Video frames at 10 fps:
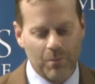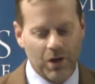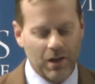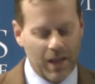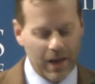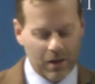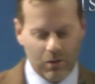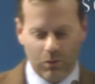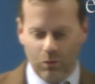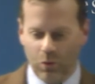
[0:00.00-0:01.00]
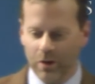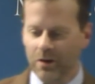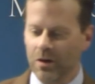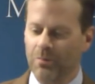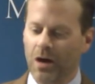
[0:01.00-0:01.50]
But unlike
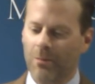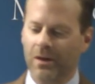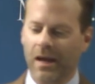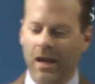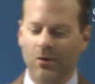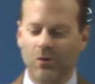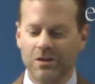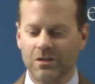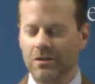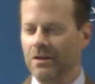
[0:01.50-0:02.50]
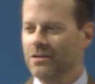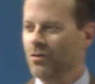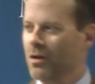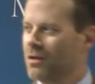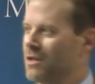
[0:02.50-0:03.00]
ordinary propaganda, which
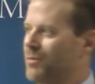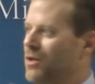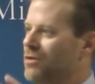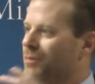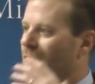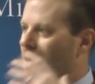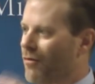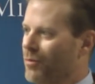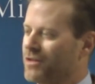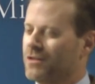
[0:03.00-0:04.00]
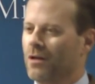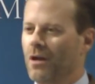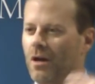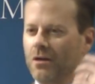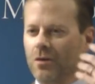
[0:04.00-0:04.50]
historically has been used by governments to,
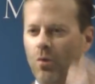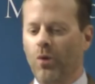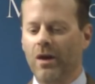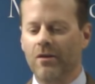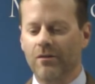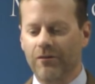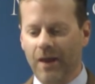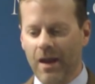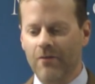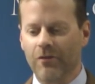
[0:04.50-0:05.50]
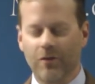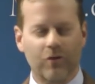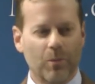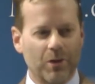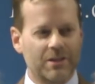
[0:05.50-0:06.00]
to win favor
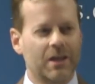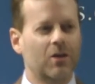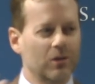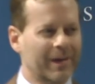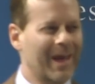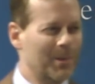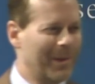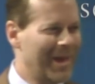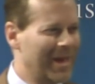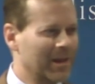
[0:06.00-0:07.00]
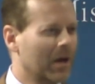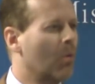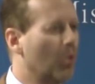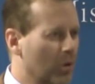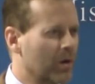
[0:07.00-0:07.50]
for a particular campaign, like a
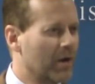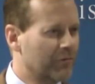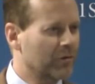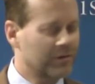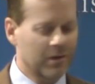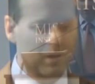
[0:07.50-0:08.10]
war effort,